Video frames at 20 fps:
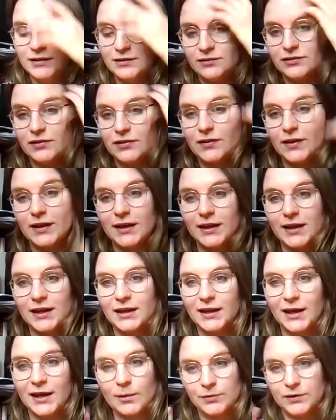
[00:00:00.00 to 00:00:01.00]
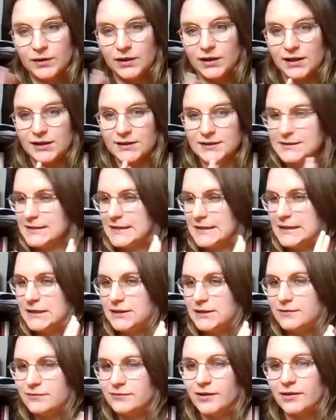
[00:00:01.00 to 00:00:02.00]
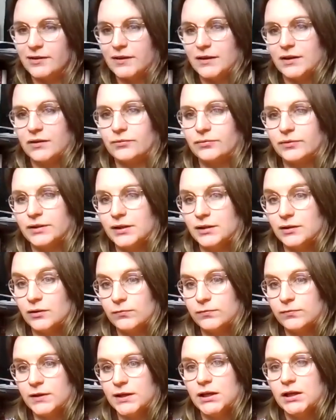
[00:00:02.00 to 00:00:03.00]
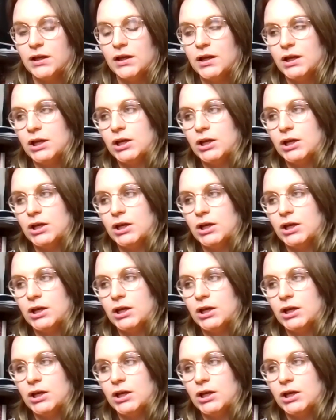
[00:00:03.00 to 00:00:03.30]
just like encapsulate a scene. I think that's really lovely.